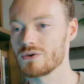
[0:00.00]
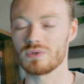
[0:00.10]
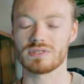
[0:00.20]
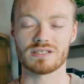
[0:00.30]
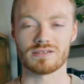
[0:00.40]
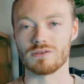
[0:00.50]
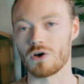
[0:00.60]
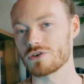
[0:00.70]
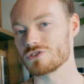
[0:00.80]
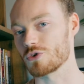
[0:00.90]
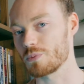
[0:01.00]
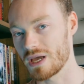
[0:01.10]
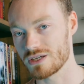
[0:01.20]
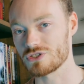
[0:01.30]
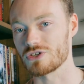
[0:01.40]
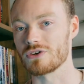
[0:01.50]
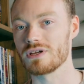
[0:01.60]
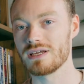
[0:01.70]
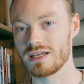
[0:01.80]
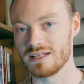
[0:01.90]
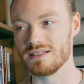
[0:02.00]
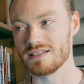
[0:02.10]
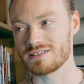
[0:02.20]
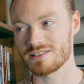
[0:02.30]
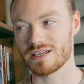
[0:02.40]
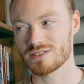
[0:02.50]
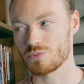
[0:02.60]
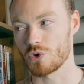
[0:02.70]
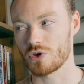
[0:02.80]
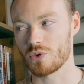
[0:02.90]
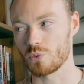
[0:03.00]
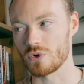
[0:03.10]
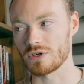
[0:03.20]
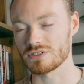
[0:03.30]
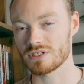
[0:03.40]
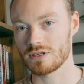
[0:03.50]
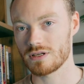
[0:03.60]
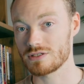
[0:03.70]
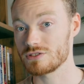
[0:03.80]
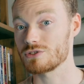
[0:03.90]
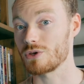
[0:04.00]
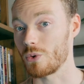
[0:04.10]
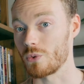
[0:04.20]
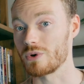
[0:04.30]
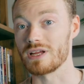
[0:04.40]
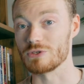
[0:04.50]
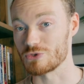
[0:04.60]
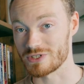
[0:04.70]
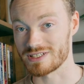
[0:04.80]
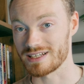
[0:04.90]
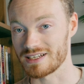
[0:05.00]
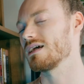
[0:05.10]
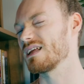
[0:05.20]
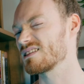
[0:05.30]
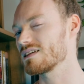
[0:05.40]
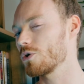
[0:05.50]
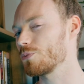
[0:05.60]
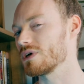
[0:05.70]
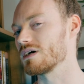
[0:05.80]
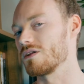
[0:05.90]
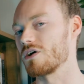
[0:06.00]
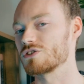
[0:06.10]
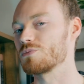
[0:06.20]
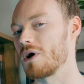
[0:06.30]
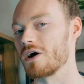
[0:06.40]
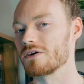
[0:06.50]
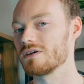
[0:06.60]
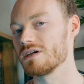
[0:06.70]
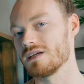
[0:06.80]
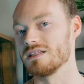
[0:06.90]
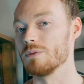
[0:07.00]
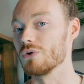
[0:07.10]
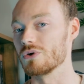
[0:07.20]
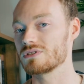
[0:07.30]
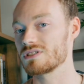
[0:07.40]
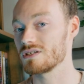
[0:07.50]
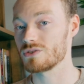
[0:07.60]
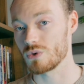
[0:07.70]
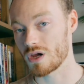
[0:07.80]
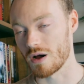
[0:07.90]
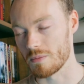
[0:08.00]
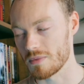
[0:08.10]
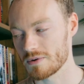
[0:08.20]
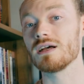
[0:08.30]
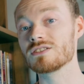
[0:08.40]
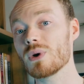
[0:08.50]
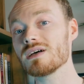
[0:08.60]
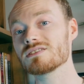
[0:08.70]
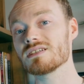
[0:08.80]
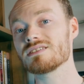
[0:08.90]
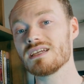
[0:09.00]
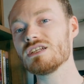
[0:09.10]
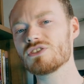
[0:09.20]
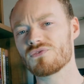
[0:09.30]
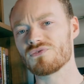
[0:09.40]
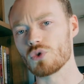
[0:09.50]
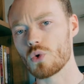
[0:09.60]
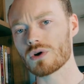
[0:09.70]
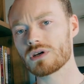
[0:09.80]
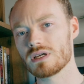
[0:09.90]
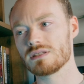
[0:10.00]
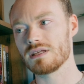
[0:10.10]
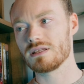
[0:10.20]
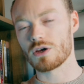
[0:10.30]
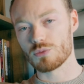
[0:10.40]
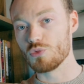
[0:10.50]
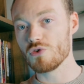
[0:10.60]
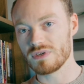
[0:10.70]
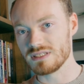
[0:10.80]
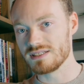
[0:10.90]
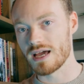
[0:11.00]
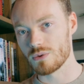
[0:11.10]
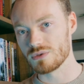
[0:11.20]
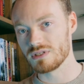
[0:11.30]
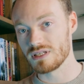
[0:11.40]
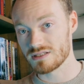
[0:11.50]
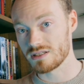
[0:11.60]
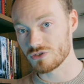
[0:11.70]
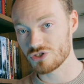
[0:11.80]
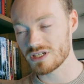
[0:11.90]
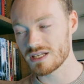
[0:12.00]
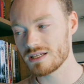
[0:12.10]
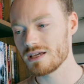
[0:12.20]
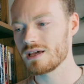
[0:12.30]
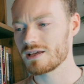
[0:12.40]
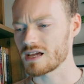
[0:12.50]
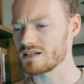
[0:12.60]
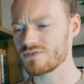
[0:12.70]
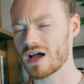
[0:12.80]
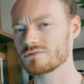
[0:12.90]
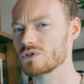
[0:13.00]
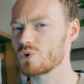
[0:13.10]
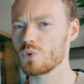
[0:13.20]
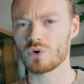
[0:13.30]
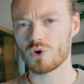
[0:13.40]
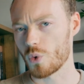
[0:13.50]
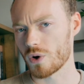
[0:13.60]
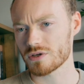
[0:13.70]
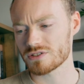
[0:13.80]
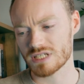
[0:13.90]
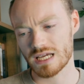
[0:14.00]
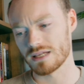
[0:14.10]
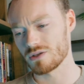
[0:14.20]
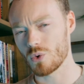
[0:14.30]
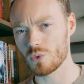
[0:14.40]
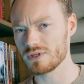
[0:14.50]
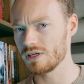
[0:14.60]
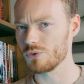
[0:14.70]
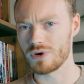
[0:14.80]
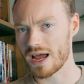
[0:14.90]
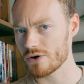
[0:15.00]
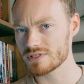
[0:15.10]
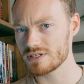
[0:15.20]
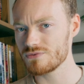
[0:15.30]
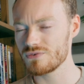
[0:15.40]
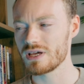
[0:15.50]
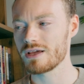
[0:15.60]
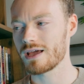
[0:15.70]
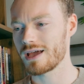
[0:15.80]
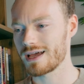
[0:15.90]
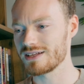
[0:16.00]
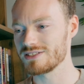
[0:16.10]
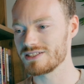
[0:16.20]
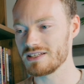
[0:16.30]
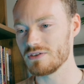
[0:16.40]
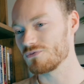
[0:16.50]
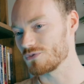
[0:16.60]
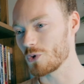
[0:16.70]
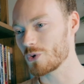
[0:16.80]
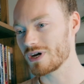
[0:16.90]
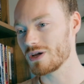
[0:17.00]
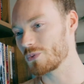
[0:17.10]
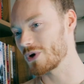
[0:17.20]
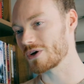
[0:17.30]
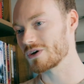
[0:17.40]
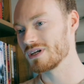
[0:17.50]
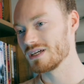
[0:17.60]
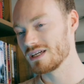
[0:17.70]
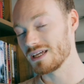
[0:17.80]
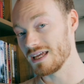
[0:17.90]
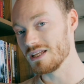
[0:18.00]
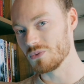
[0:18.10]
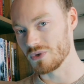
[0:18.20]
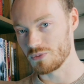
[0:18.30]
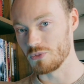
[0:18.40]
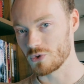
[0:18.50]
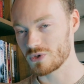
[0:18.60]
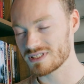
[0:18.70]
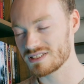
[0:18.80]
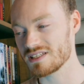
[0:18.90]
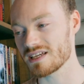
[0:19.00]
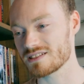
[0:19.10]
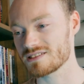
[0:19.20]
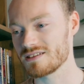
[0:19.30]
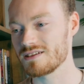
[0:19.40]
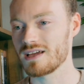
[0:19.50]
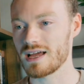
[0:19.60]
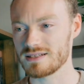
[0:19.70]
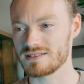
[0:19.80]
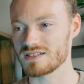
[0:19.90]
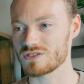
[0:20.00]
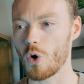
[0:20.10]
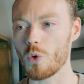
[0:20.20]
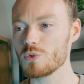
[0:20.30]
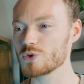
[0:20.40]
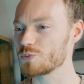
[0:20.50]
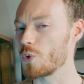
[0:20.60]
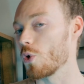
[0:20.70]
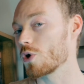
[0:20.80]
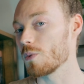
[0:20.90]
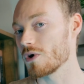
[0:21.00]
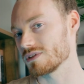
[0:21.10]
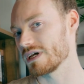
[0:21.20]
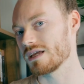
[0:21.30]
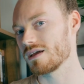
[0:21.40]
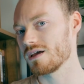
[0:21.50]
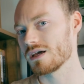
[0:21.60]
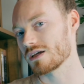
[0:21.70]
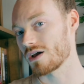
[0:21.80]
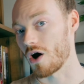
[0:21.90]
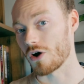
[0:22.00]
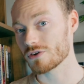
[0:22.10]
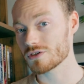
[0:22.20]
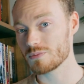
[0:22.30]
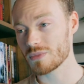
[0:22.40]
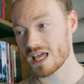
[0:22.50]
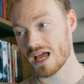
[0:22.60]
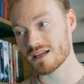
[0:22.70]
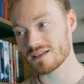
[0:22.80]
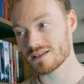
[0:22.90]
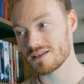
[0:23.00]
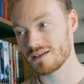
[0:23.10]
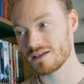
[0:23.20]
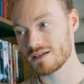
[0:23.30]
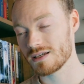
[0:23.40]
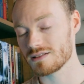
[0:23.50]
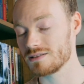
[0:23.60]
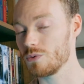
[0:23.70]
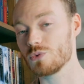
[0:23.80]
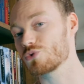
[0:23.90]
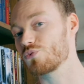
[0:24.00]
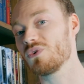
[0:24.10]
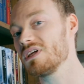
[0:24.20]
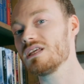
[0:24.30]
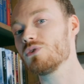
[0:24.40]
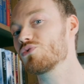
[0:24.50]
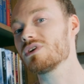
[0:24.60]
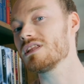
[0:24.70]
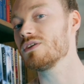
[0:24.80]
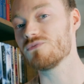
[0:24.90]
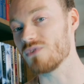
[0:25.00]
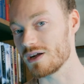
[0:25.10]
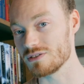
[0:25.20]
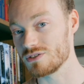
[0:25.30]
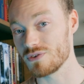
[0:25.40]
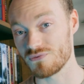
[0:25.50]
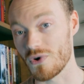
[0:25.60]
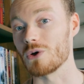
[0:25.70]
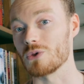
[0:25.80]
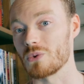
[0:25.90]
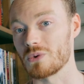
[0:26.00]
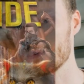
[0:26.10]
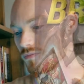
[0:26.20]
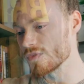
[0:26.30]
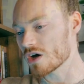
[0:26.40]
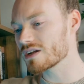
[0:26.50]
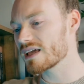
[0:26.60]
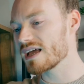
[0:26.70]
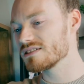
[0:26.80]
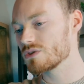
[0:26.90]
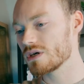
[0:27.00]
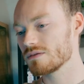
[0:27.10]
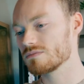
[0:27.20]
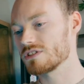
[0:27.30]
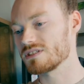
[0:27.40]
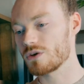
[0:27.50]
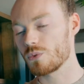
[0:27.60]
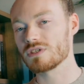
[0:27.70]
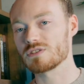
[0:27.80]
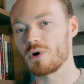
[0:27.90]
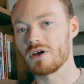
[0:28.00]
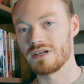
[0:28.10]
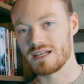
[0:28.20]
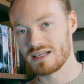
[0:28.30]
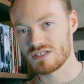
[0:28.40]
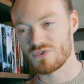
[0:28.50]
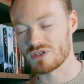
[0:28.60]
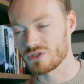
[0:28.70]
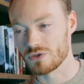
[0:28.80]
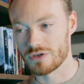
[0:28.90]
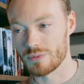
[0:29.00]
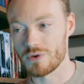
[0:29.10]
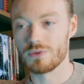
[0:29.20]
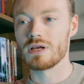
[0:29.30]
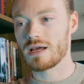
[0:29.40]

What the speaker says: with this larger picture in this 6th book was so interesting. And I think it will play a large part in the books to come. As well as this, each floor that they are moving down this dungeon in kind of have their own quirks and own little narrative. And the floor we're in with book 6 has this almost Pokemon-like card mechanic that was really, really fun to follow. Not going to get into it because I don't want to spoil it, and it is fun to learn about